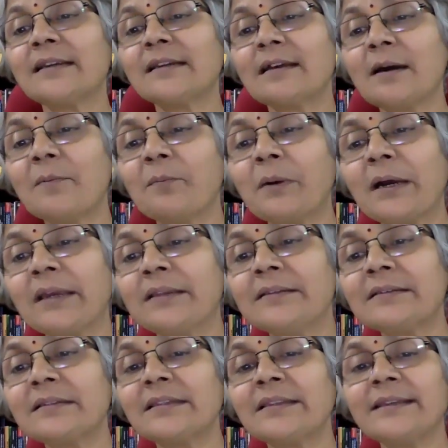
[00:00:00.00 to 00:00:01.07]
and
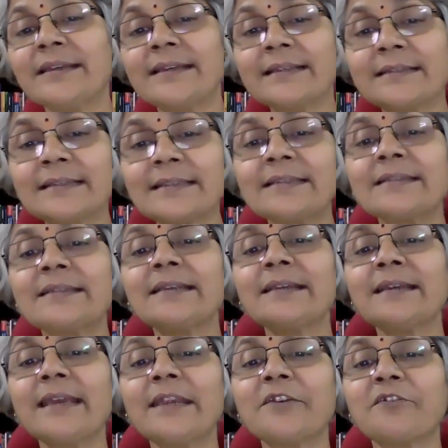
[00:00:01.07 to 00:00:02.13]
combines the
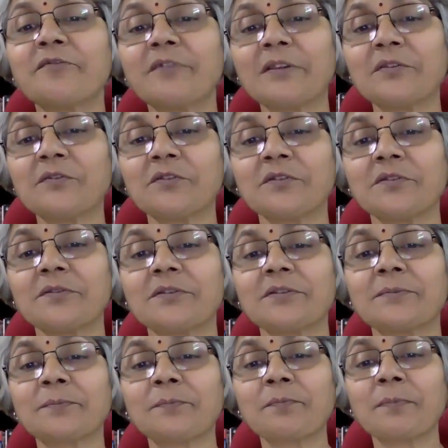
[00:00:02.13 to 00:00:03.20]
existing interventions.